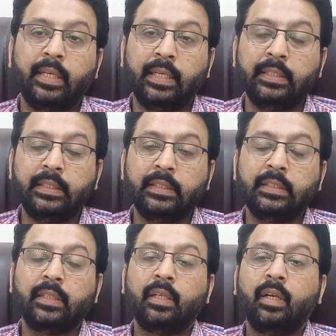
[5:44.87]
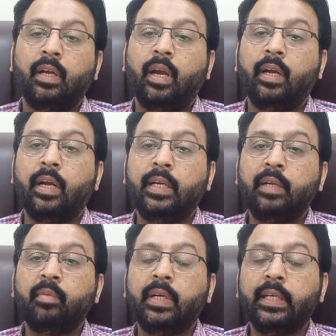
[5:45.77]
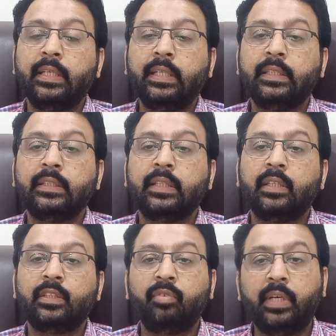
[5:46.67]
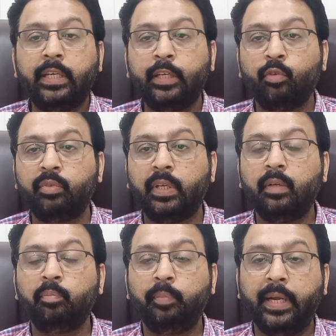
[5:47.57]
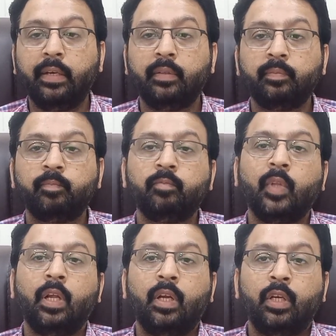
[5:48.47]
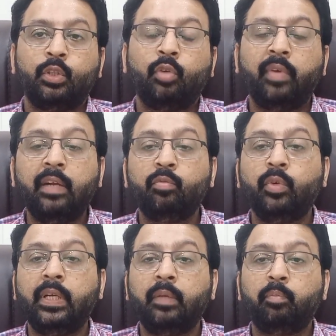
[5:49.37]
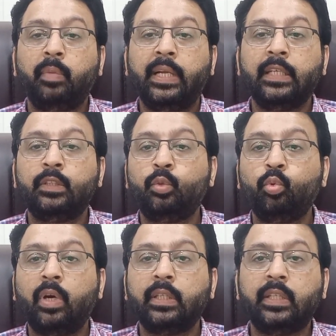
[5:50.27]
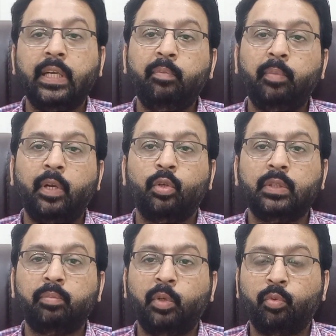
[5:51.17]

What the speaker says: increases and ultimately increases the severity of the pain. So when we place two or three pillows